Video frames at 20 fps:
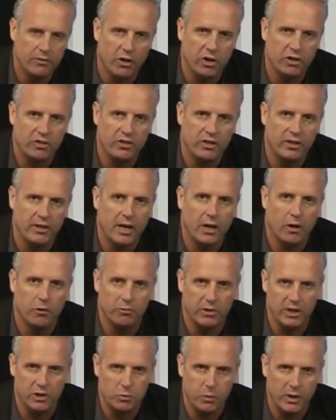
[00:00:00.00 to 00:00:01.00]
If I see that,
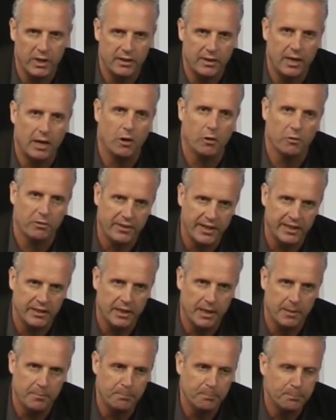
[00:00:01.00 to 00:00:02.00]
I'll retweet that. I'll
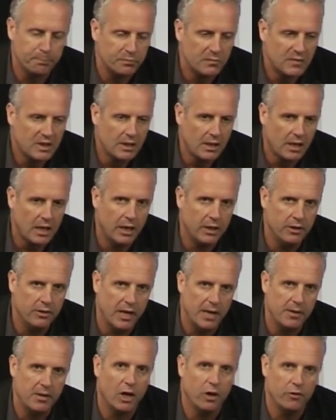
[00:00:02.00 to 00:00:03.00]
thank them,
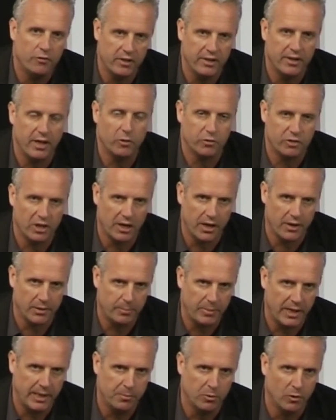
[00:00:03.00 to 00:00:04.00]
and then hopefully they'll tell
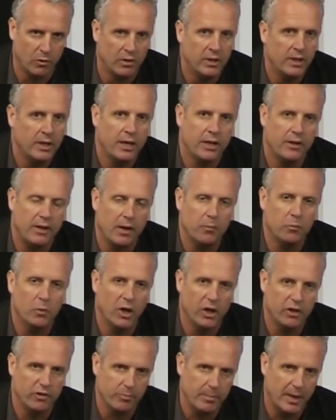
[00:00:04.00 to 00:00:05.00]
other people, and that
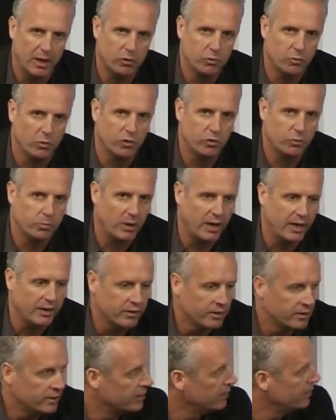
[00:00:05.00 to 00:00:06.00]
word of mouth will
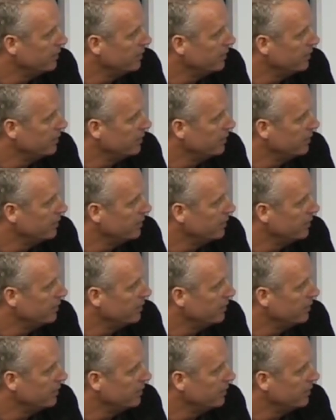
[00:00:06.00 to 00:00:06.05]
spread.